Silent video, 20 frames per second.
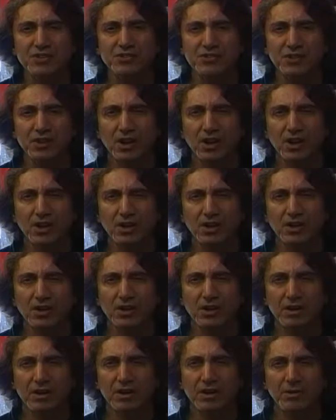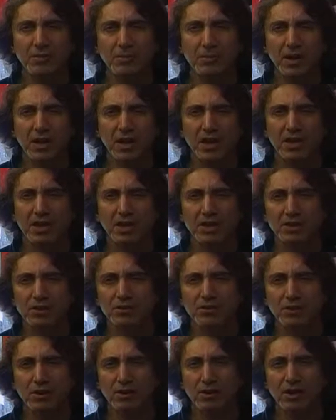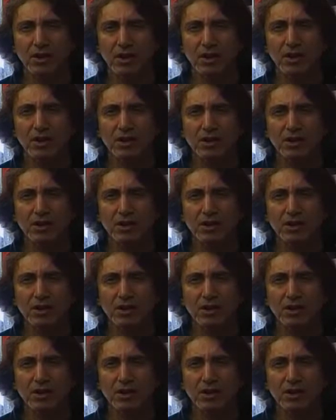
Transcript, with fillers: outside uh, making a, uh, uh,